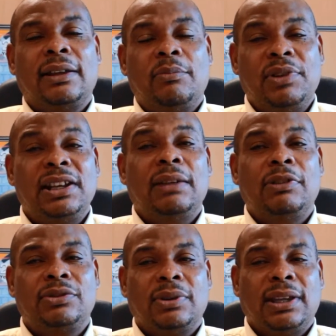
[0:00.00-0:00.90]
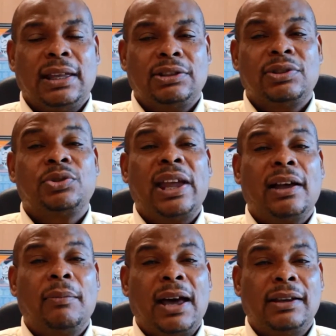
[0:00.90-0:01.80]
Being able to strike
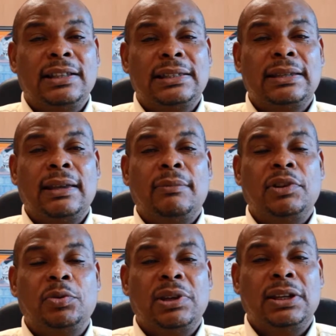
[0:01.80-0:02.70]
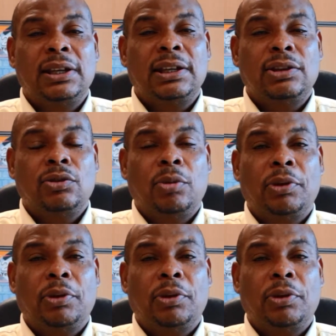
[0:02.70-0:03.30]
a balance between the Europe,